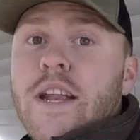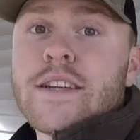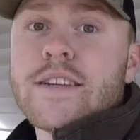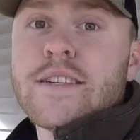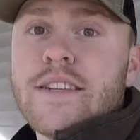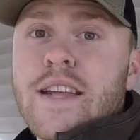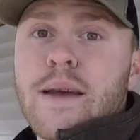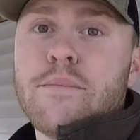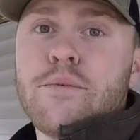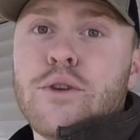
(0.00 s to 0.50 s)
to
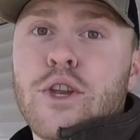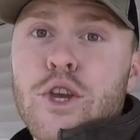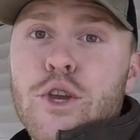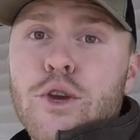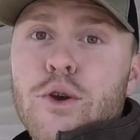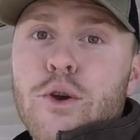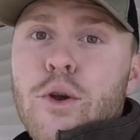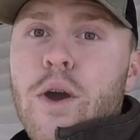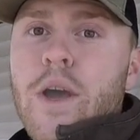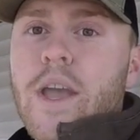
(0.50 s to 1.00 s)
step
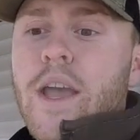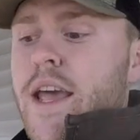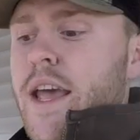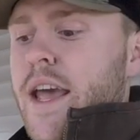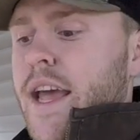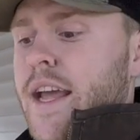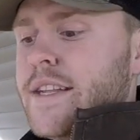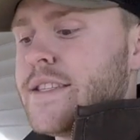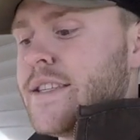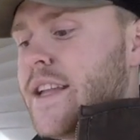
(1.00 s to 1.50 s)
2.
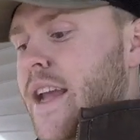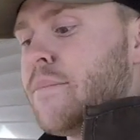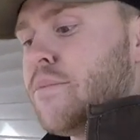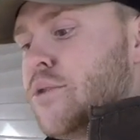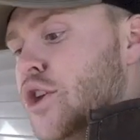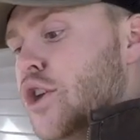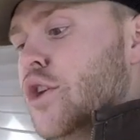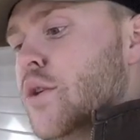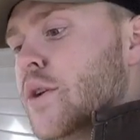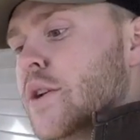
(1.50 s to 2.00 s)
And step
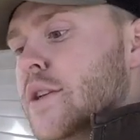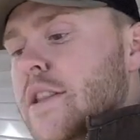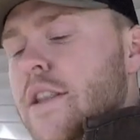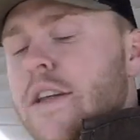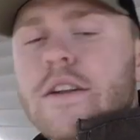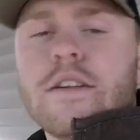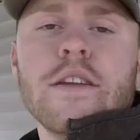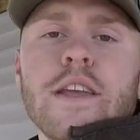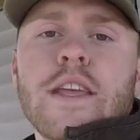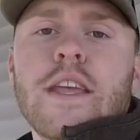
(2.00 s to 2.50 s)
2 is
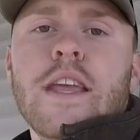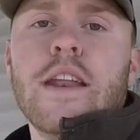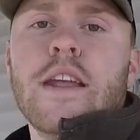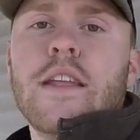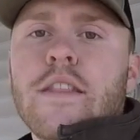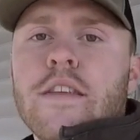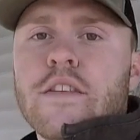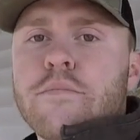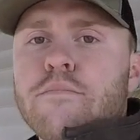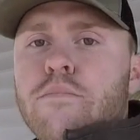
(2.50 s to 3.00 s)
literally
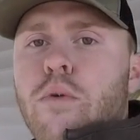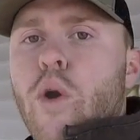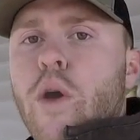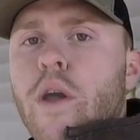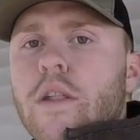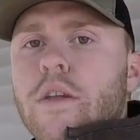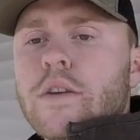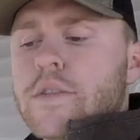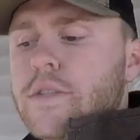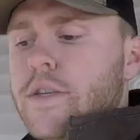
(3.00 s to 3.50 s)
getting this
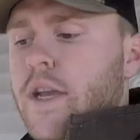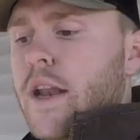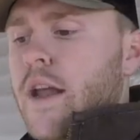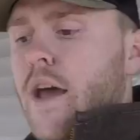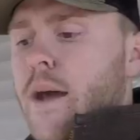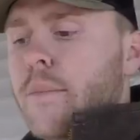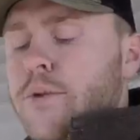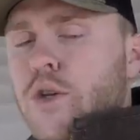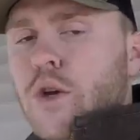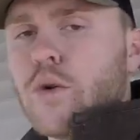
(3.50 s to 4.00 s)
boiler set
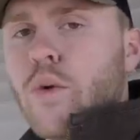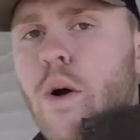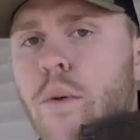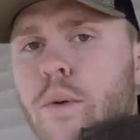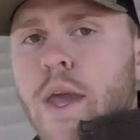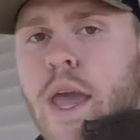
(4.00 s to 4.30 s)
up. So what we